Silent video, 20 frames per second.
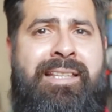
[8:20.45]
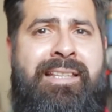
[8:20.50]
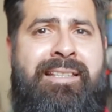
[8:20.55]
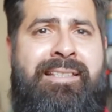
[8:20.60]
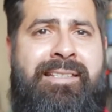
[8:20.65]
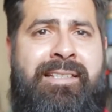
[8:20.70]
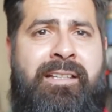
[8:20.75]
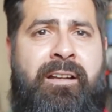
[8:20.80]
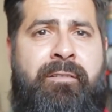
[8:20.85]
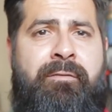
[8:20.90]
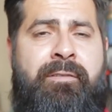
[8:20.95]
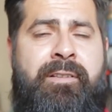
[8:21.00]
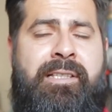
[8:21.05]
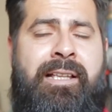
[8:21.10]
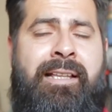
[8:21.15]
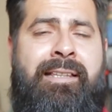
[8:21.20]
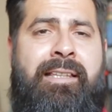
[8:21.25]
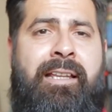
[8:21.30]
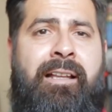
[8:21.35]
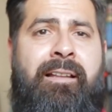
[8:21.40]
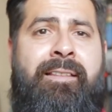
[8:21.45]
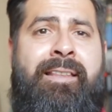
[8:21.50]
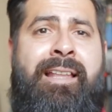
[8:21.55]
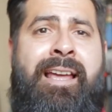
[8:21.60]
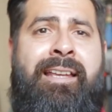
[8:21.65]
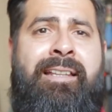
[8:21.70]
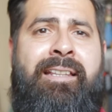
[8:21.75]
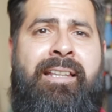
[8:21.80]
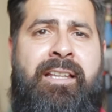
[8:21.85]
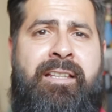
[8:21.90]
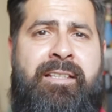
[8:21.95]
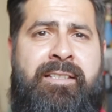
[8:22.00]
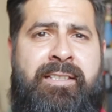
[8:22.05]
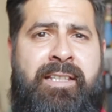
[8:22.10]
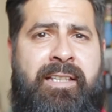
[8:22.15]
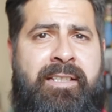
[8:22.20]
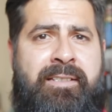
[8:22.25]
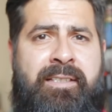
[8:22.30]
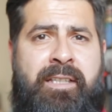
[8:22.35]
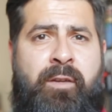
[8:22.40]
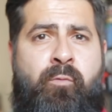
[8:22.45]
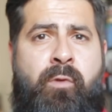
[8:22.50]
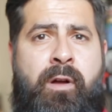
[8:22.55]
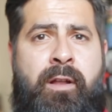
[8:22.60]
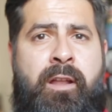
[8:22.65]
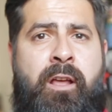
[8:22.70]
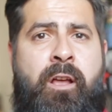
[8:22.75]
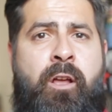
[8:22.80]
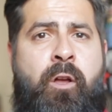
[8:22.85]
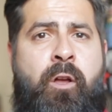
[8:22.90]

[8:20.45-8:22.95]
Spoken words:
in service until 1961.